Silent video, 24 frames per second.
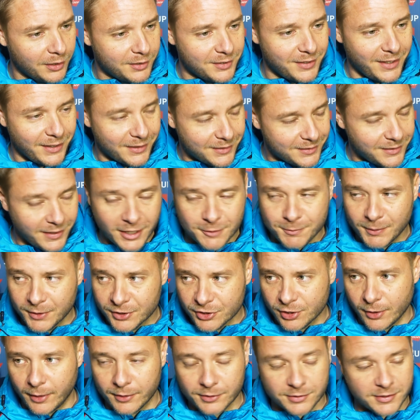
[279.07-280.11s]
because he has been
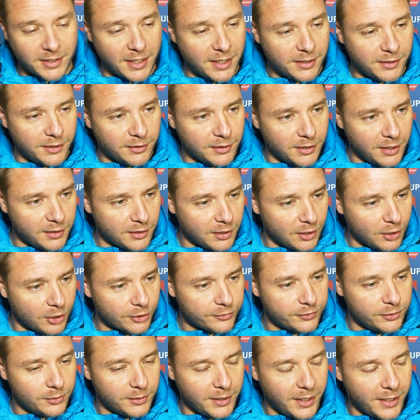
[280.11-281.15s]
so outstanding in the
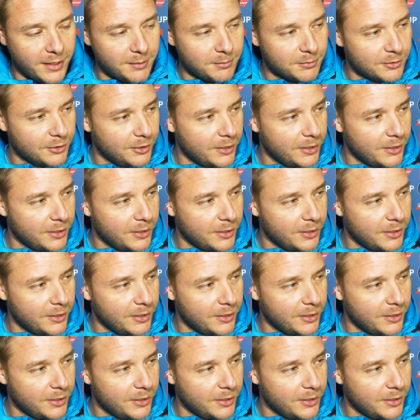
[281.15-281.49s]
last few games,